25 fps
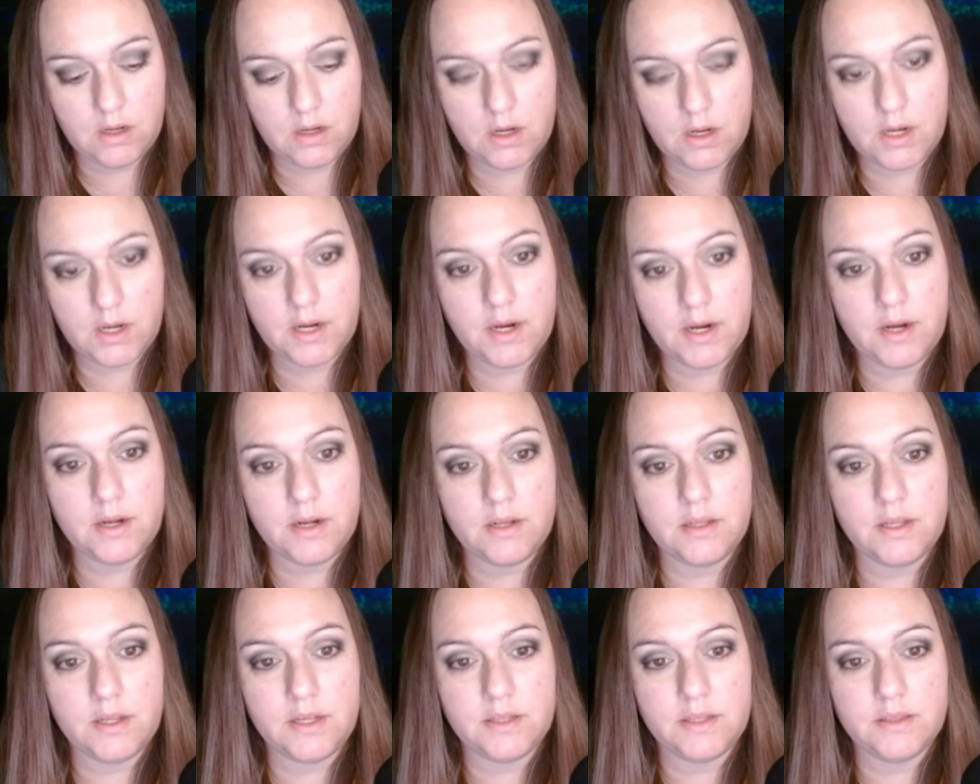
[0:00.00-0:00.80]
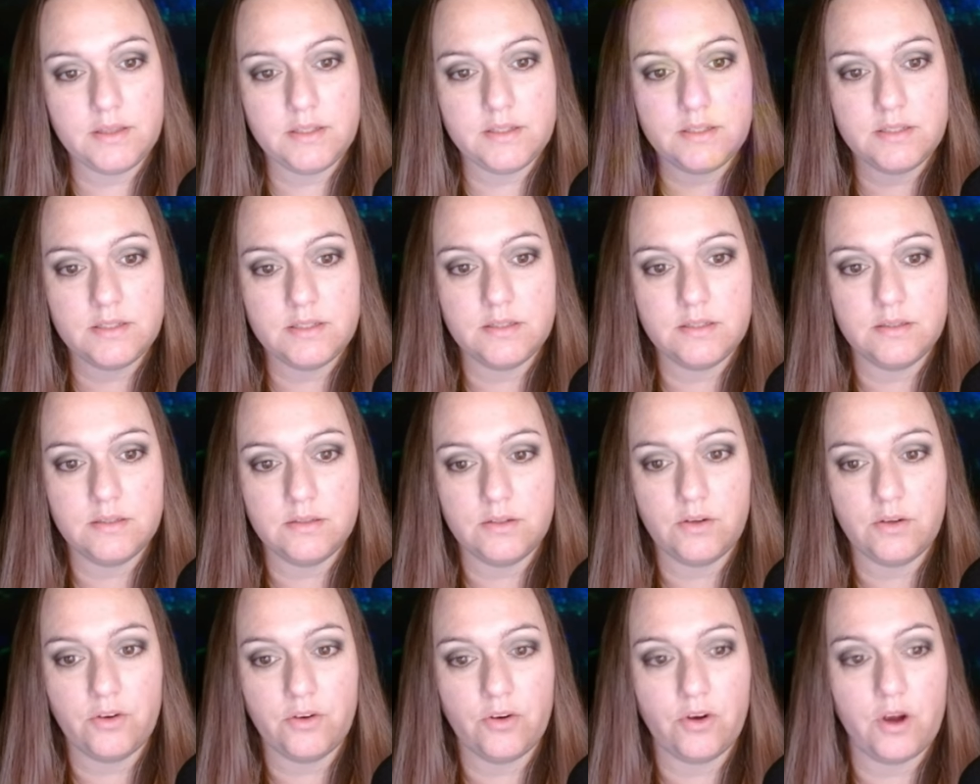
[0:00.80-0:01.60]
I kind of like this
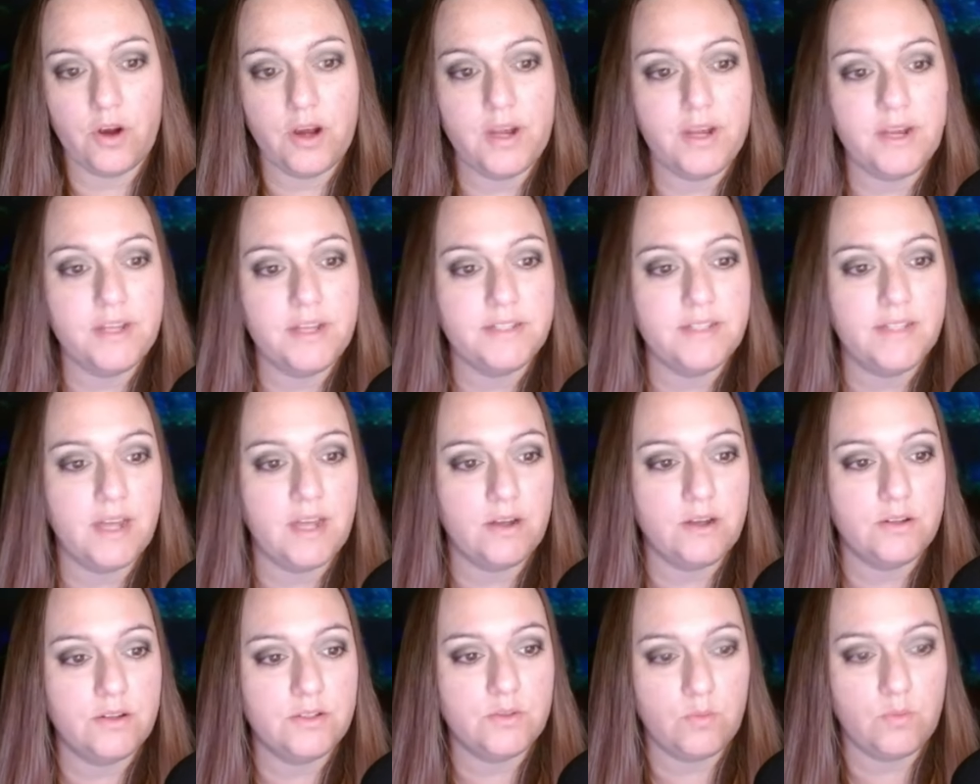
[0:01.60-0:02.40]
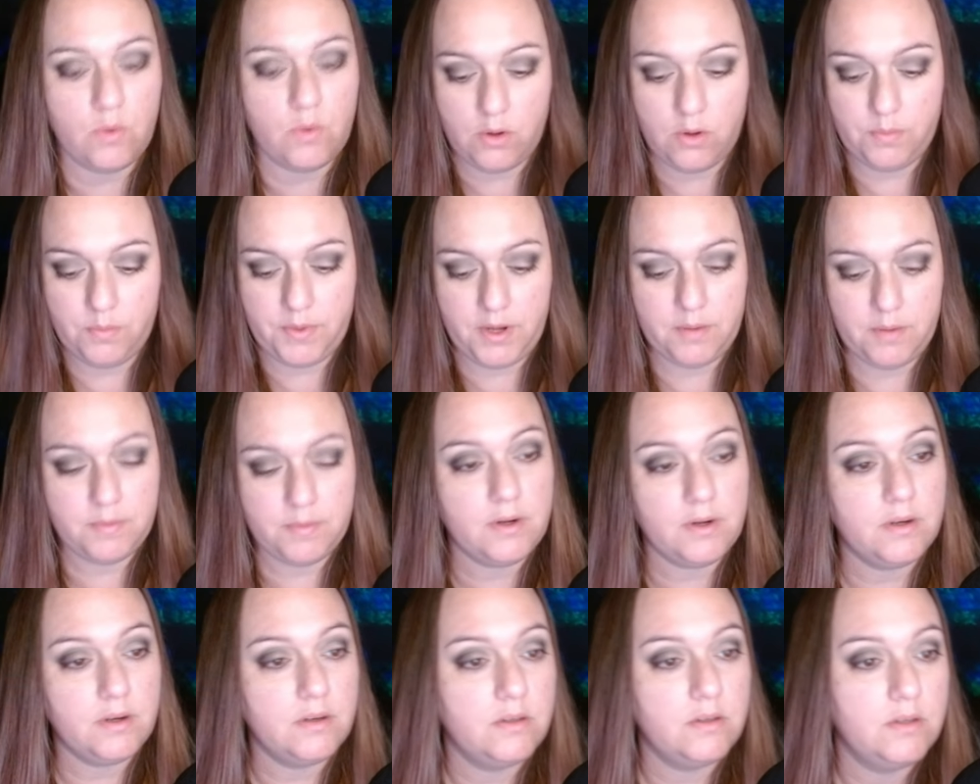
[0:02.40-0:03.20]
granny's house wallpaper.